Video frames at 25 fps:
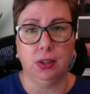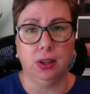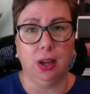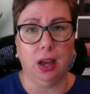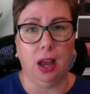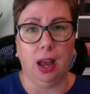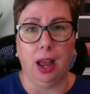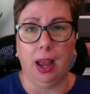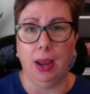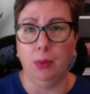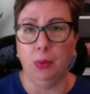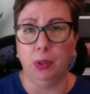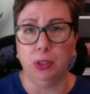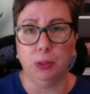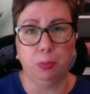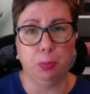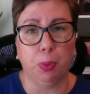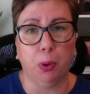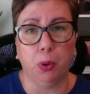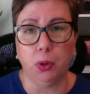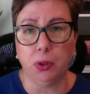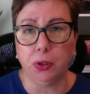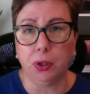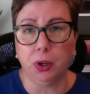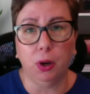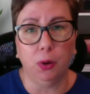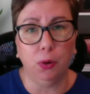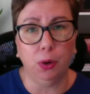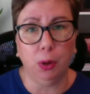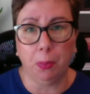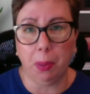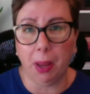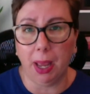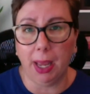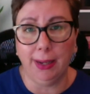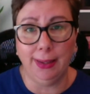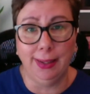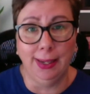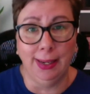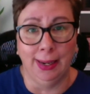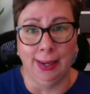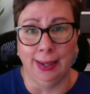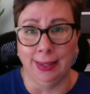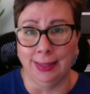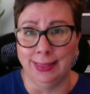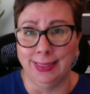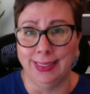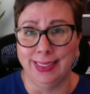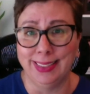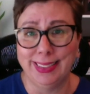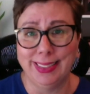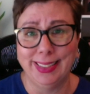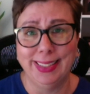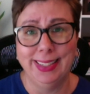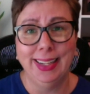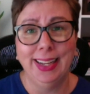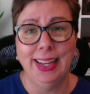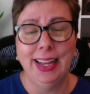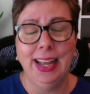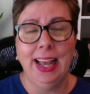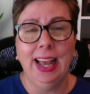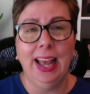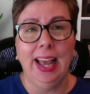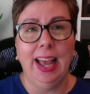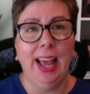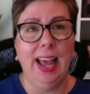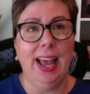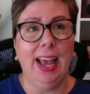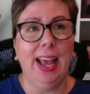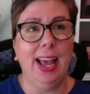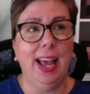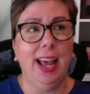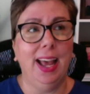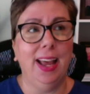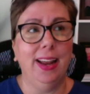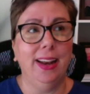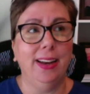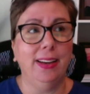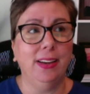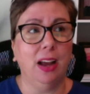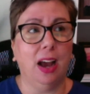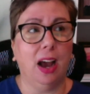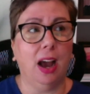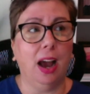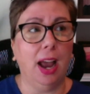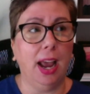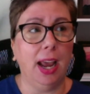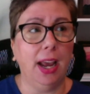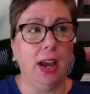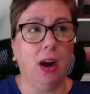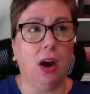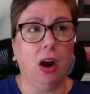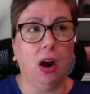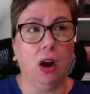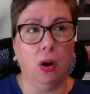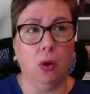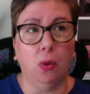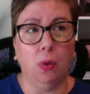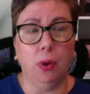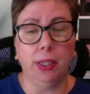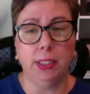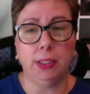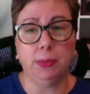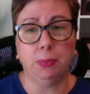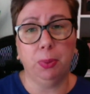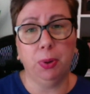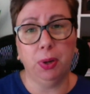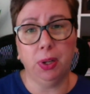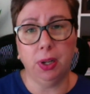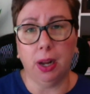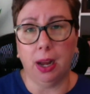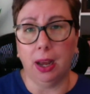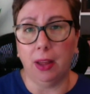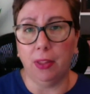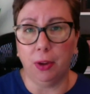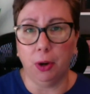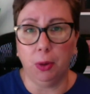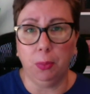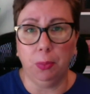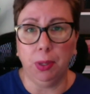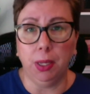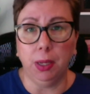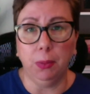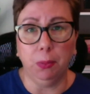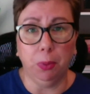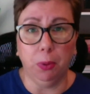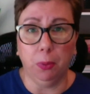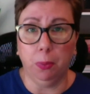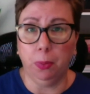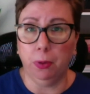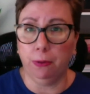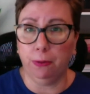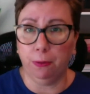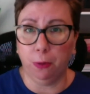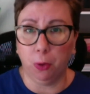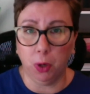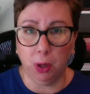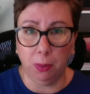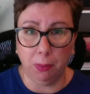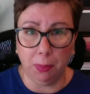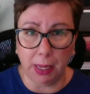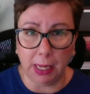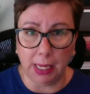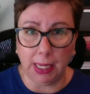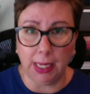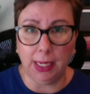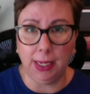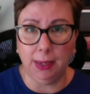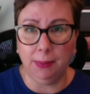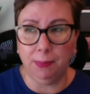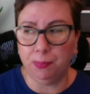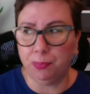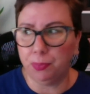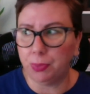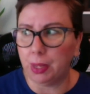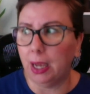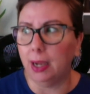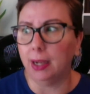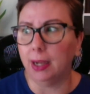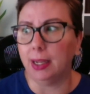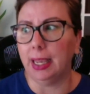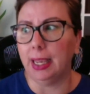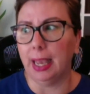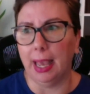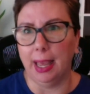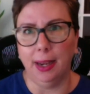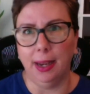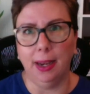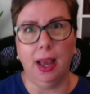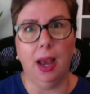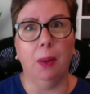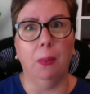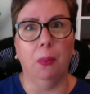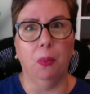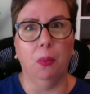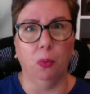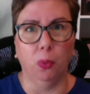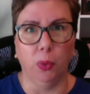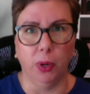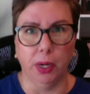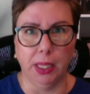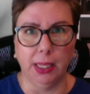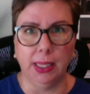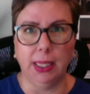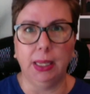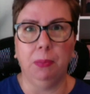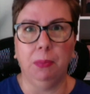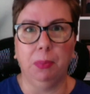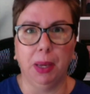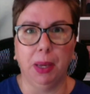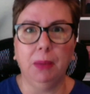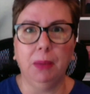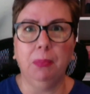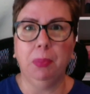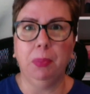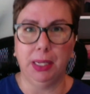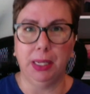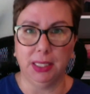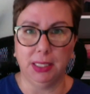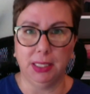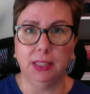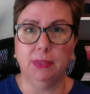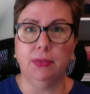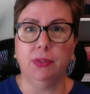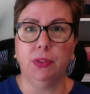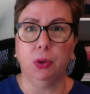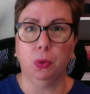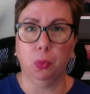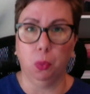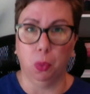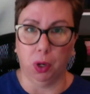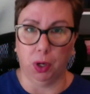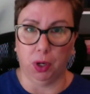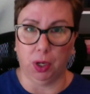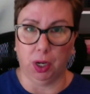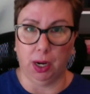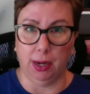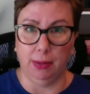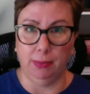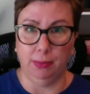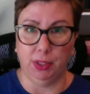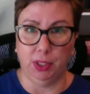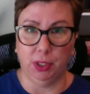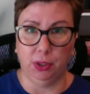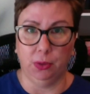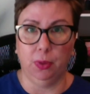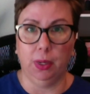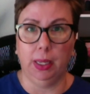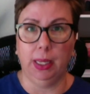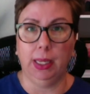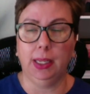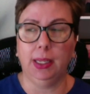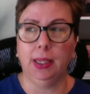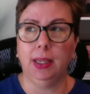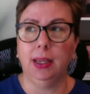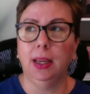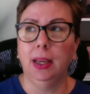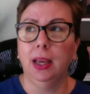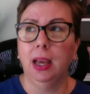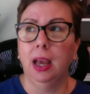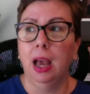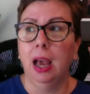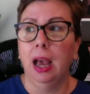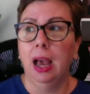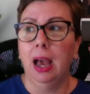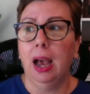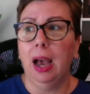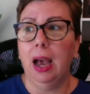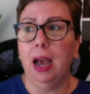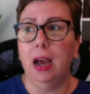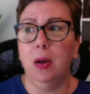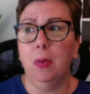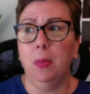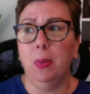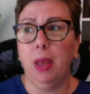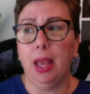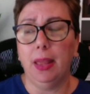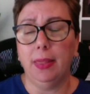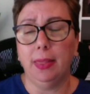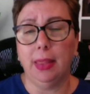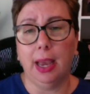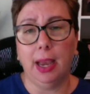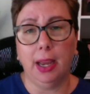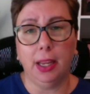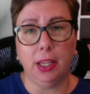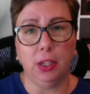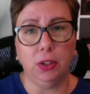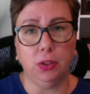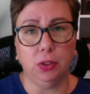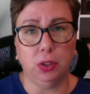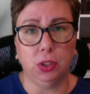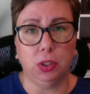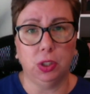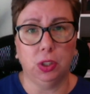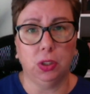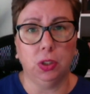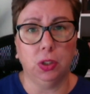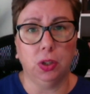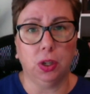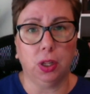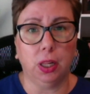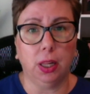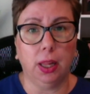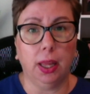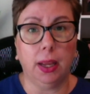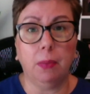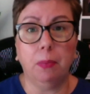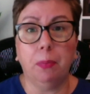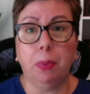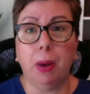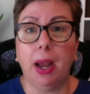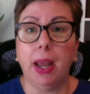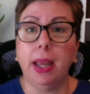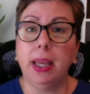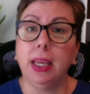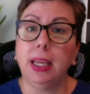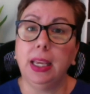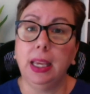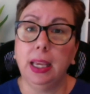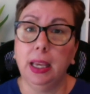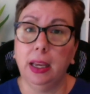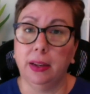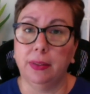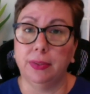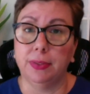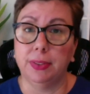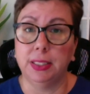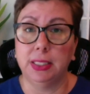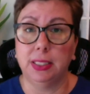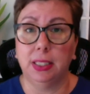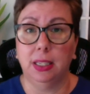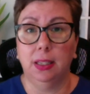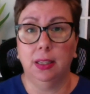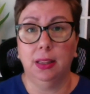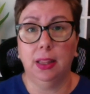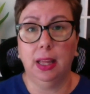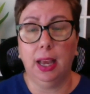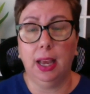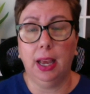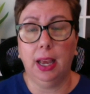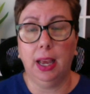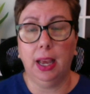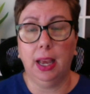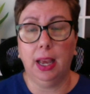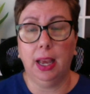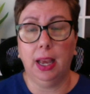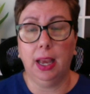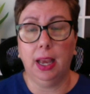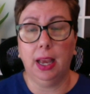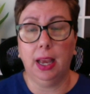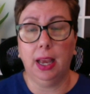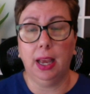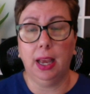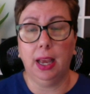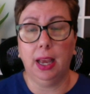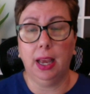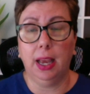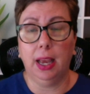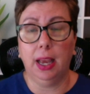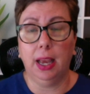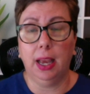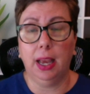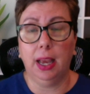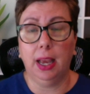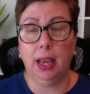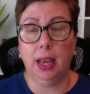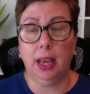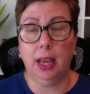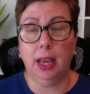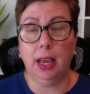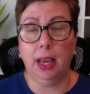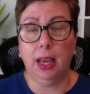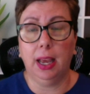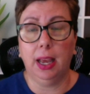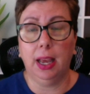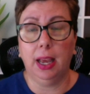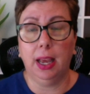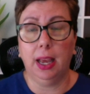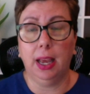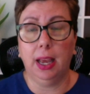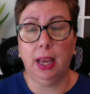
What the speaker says: I was born codependent and I always put other people before me. Again, a really big piece of the work I'm doing. And that used to look like buying gifts. That looked like